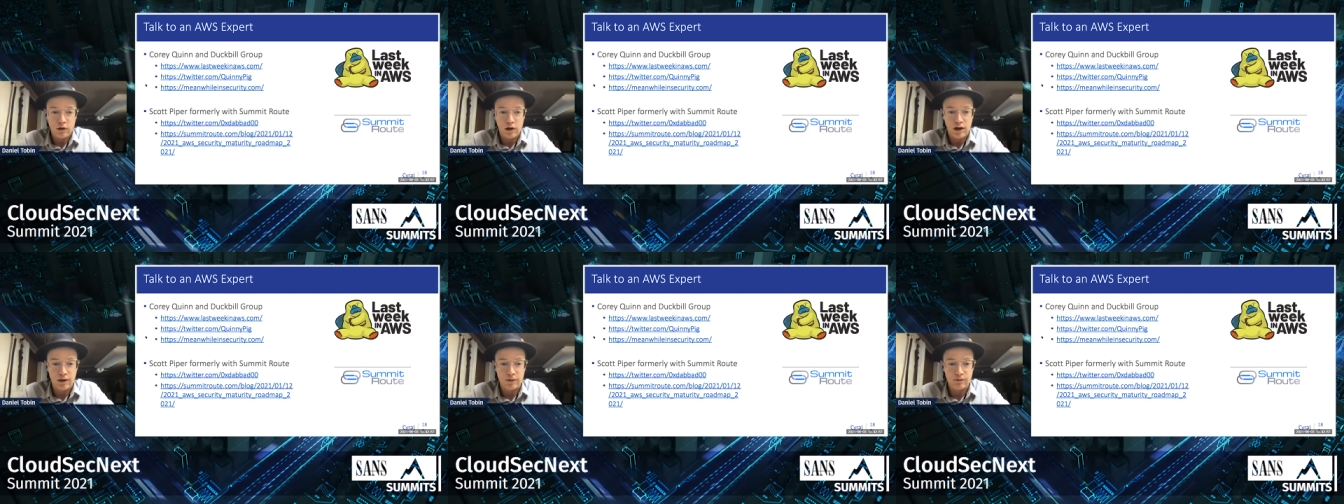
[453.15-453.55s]

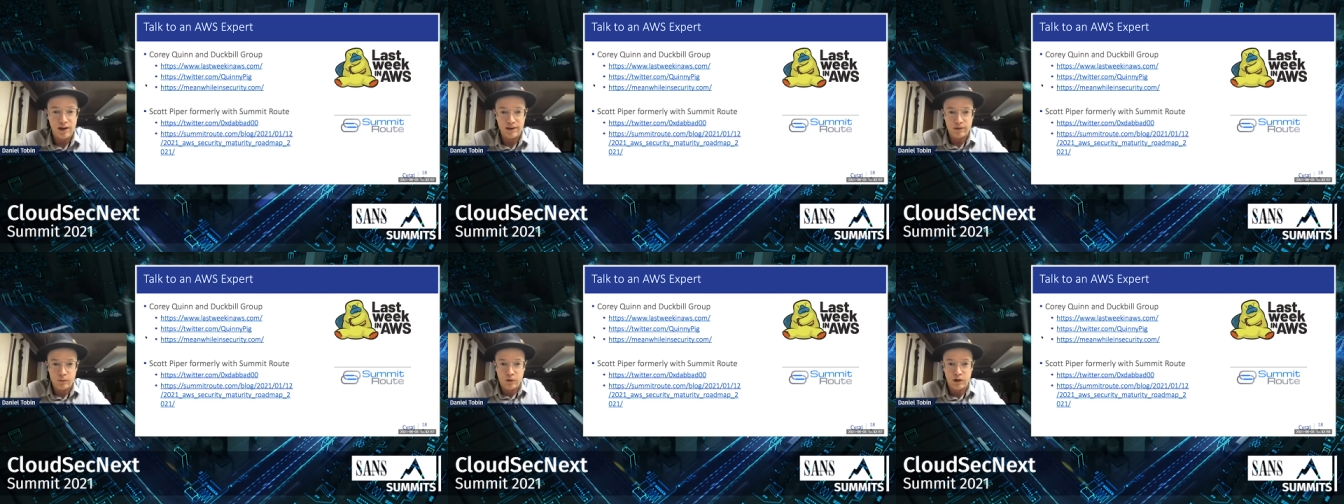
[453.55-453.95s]
Uh,
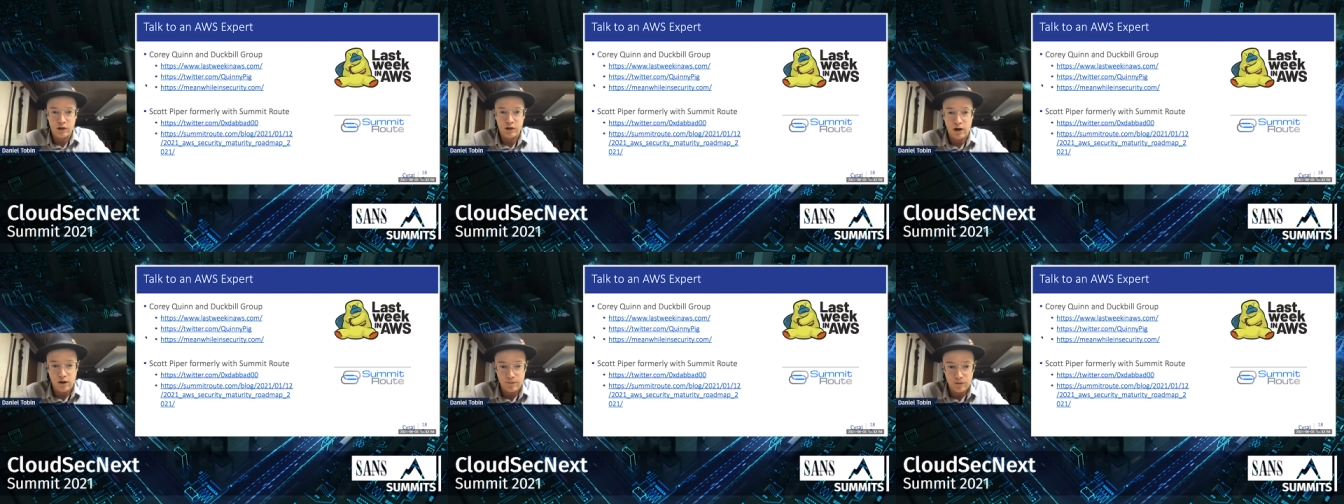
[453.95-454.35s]
last week
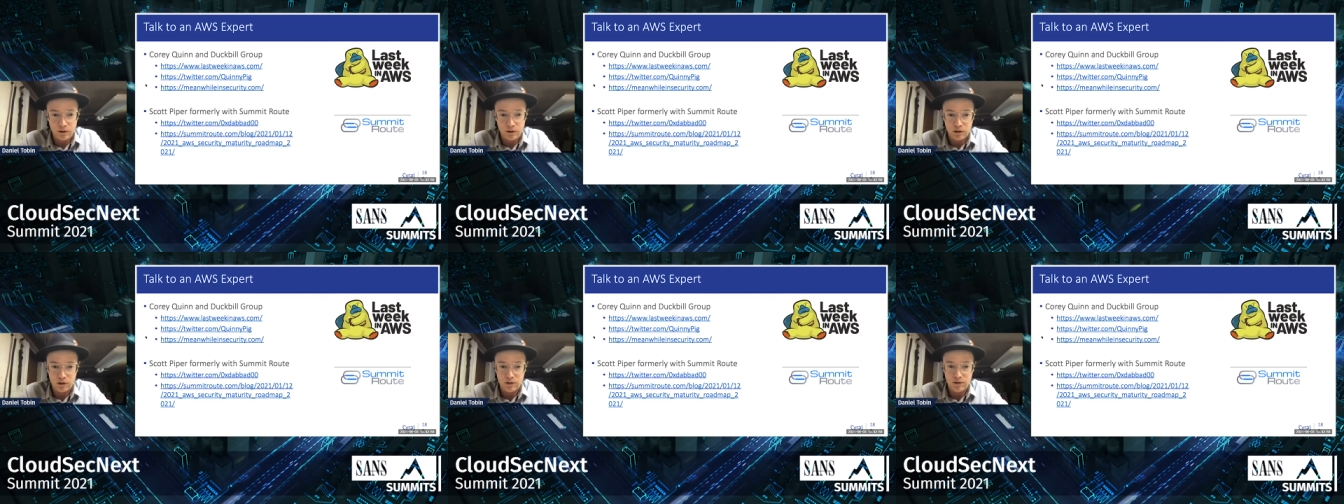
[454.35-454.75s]

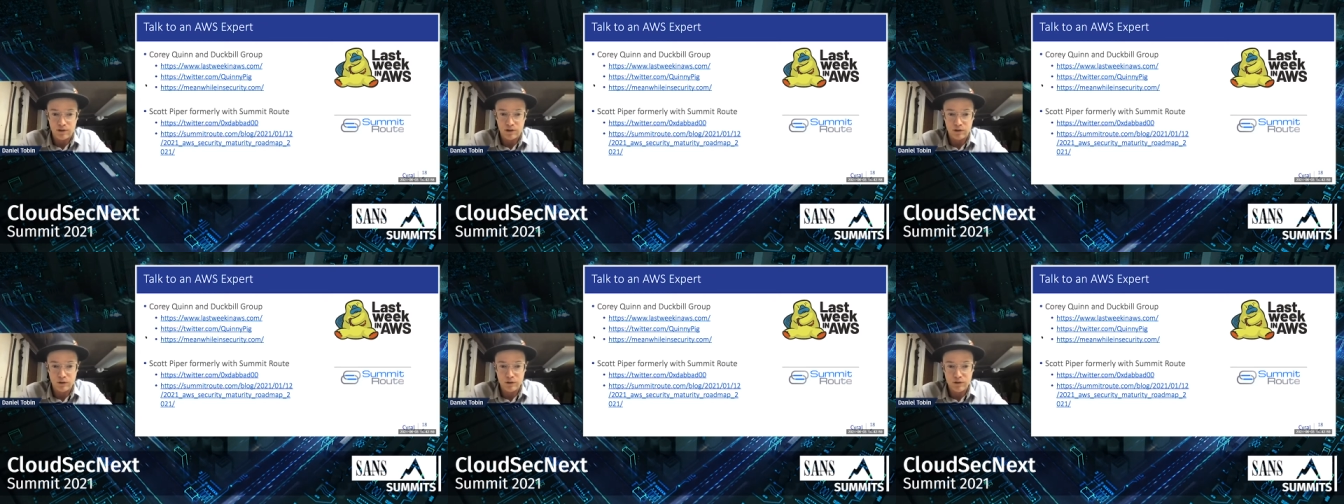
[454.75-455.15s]
offers a
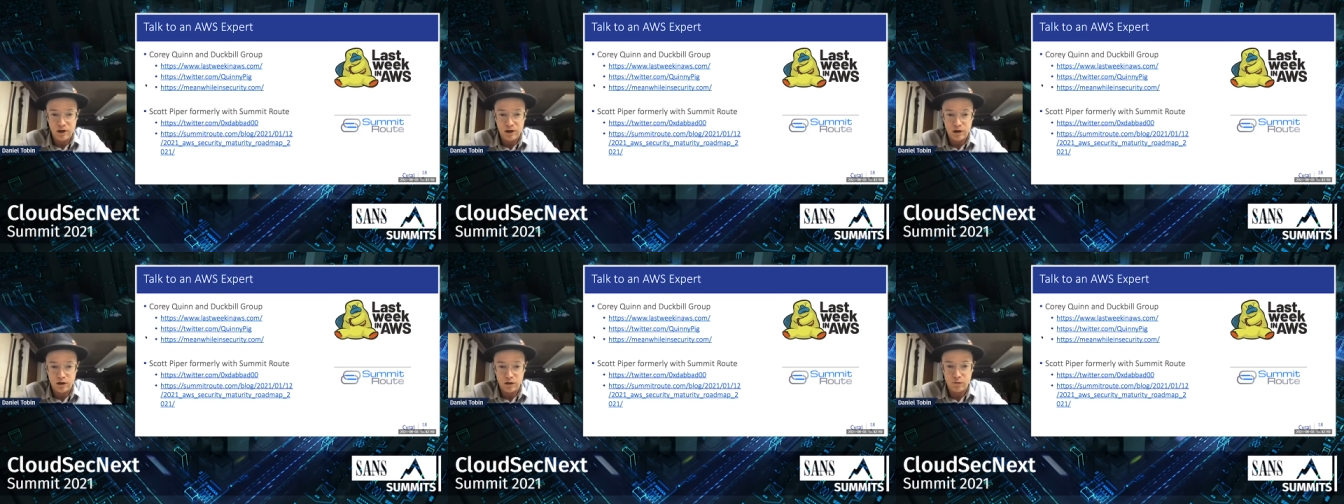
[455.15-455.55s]

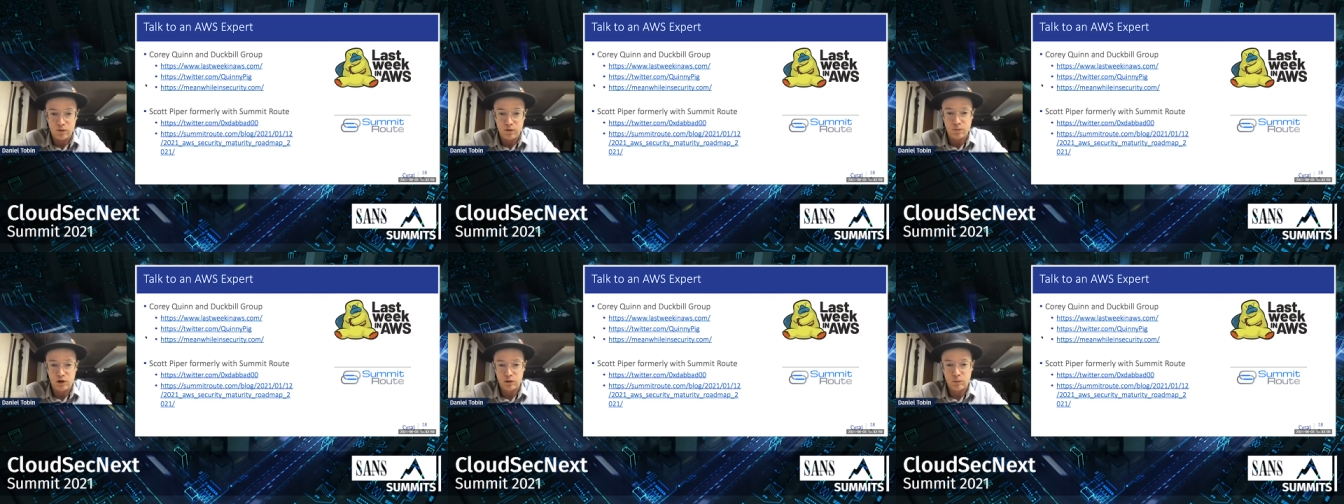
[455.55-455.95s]
newsletter and,
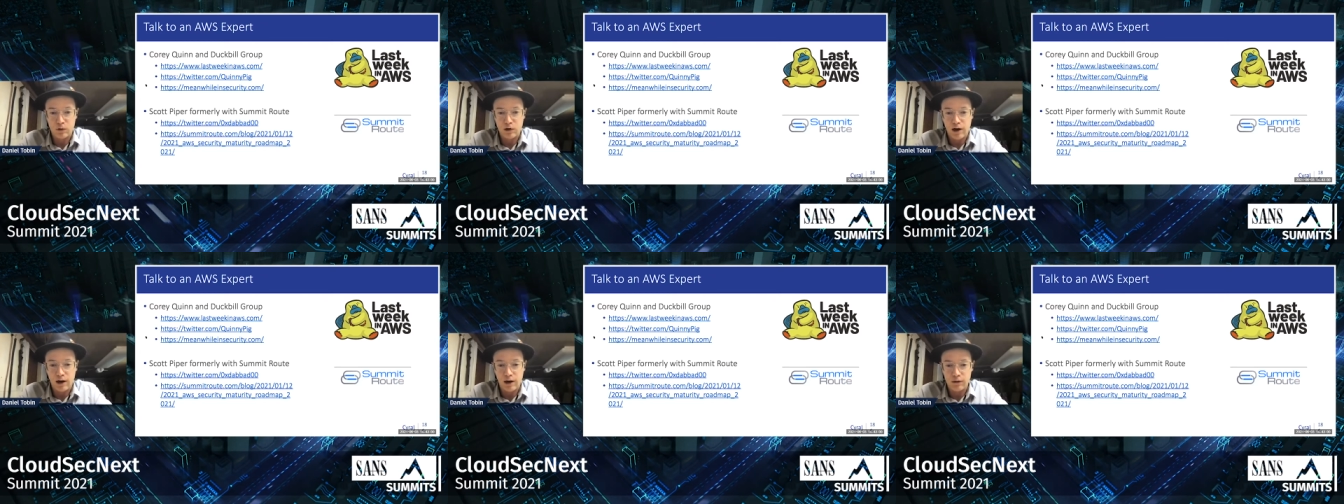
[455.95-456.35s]
multiple
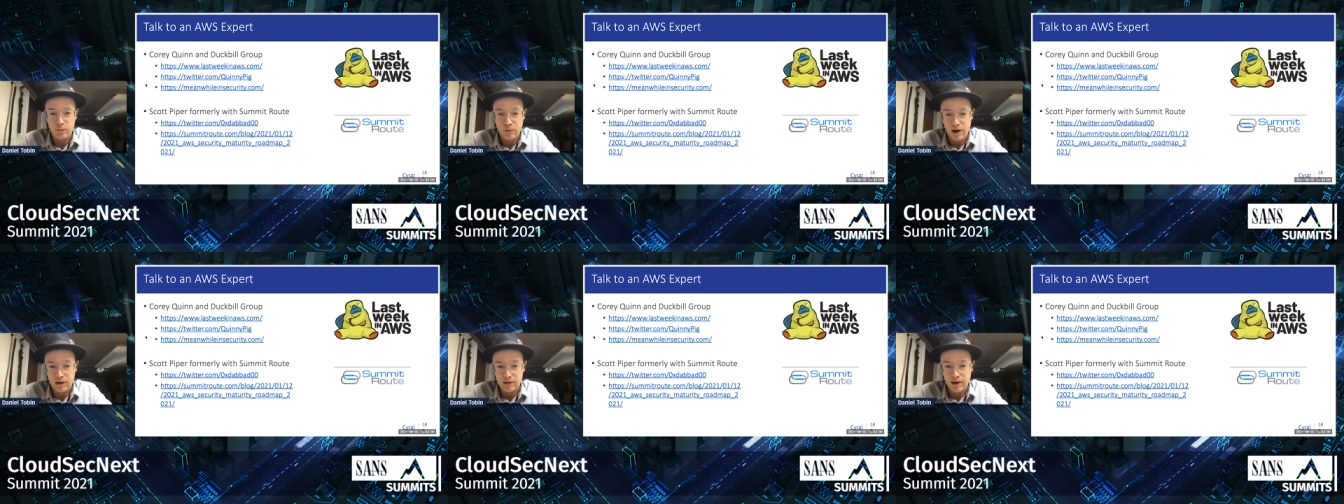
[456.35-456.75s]

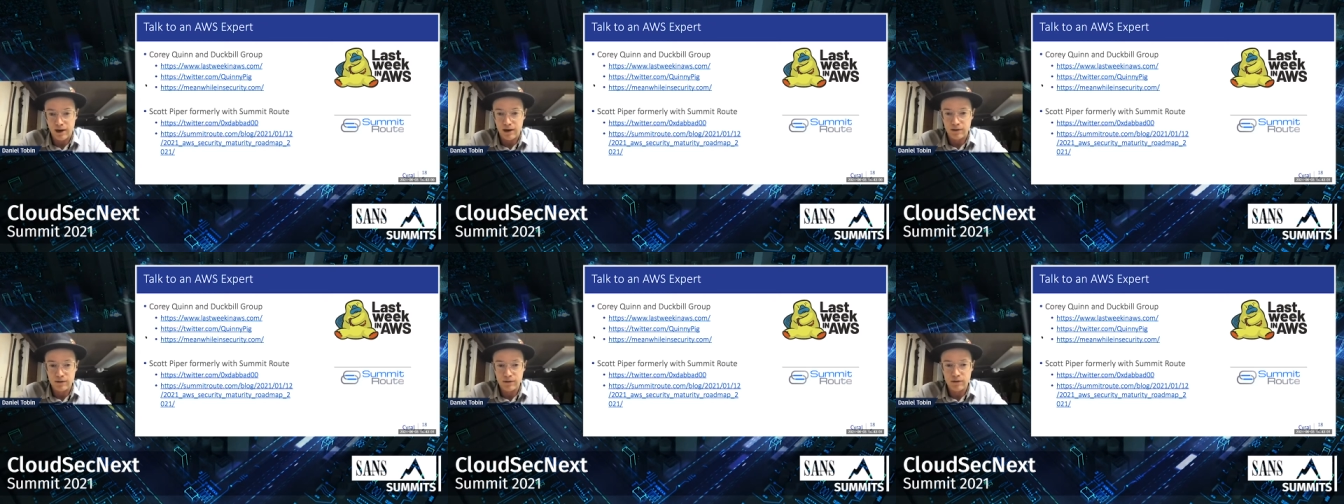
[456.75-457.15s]

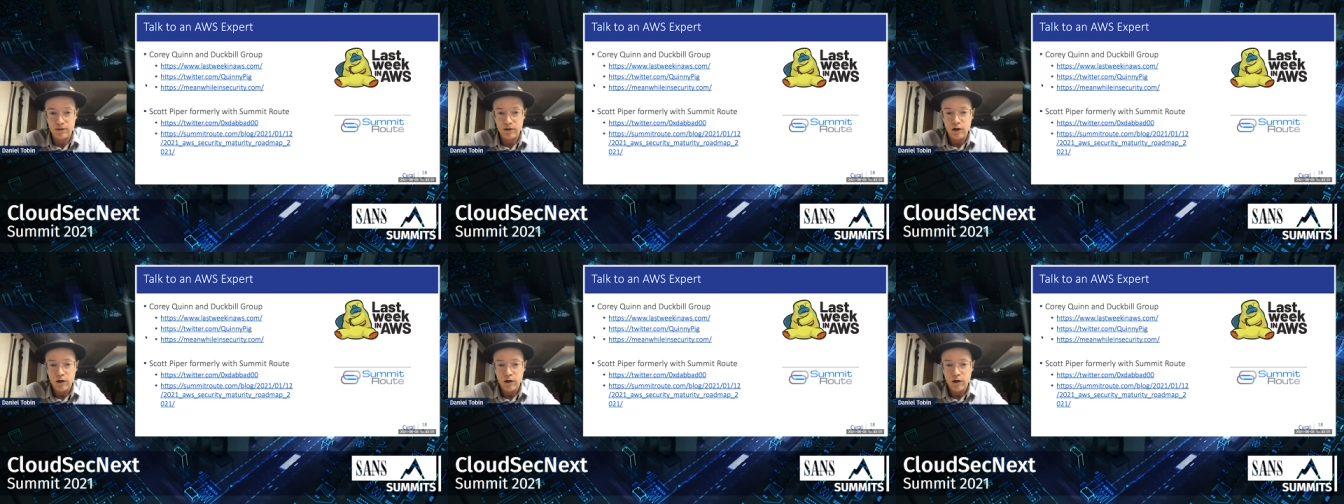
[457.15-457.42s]
podcasts.